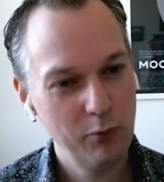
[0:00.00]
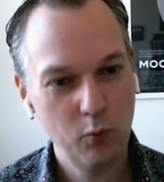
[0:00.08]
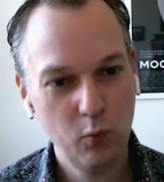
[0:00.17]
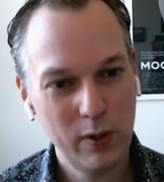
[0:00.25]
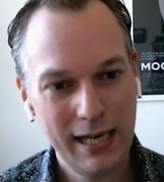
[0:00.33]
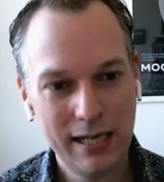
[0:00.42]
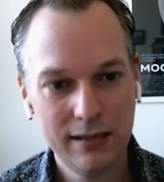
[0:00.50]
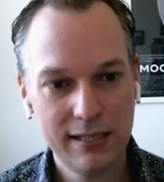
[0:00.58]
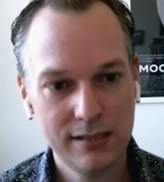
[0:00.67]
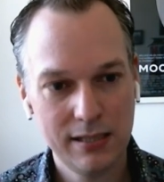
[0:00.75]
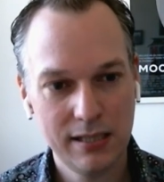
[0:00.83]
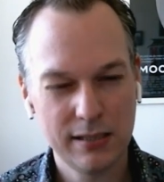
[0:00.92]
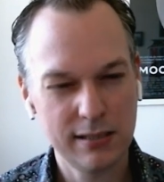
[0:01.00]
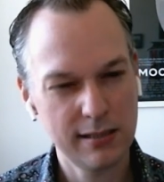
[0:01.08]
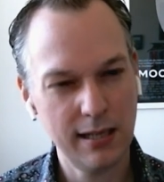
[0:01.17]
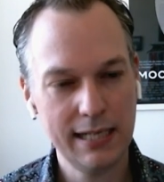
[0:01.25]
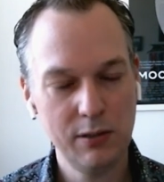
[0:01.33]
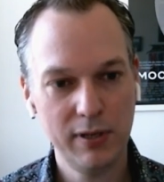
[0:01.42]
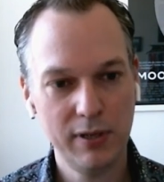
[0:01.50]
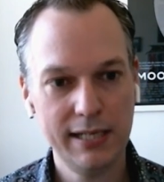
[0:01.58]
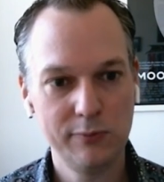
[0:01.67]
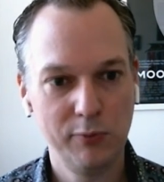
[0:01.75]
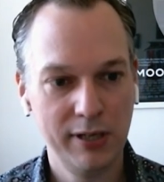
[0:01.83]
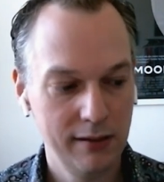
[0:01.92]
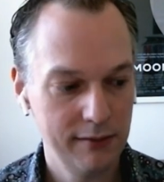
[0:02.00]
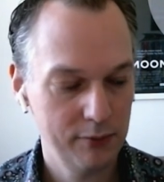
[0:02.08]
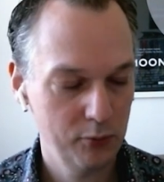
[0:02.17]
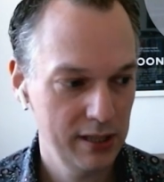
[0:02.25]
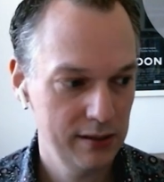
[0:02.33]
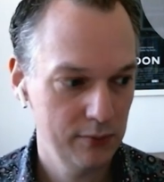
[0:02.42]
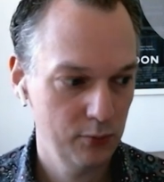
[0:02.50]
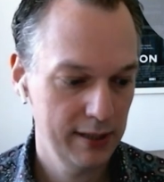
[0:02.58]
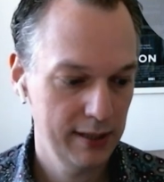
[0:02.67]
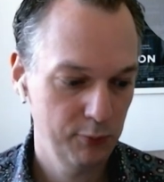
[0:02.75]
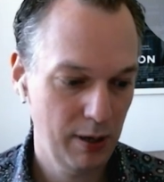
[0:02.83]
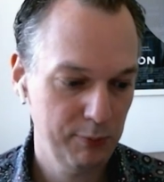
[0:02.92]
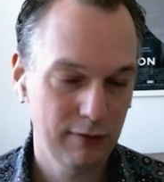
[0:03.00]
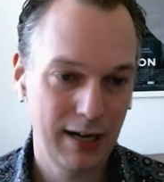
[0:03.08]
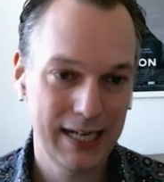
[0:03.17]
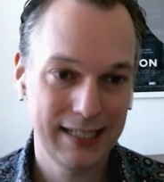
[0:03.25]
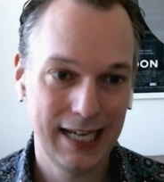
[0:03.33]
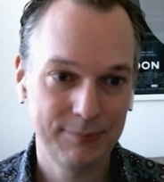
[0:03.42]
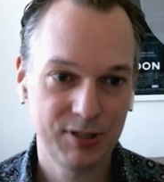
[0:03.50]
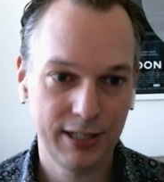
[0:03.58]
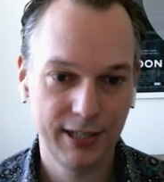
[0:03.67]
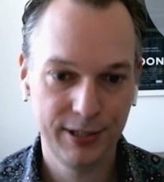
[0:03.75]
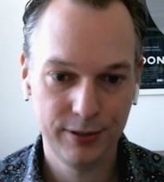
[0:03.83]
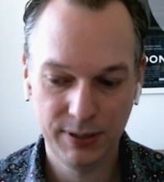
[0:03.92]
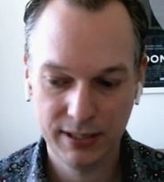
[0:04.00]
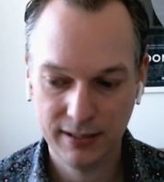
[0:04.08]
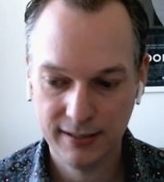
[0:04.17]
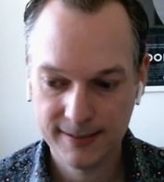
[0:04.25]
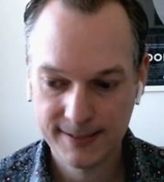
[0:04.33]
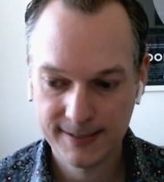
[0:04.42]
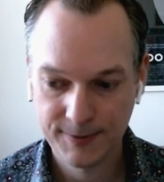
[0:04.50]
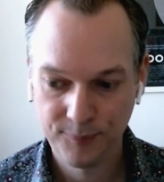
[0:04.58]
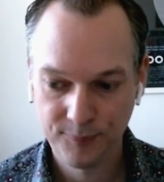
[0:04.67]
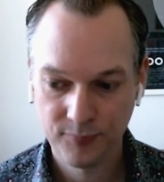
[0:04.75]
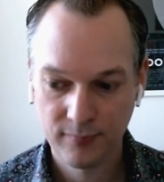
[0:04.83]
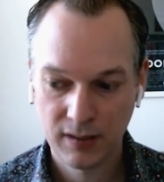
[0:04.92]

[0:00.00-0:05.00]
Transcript: we hit these things that's slightly weird with when we're writing Lambda code, because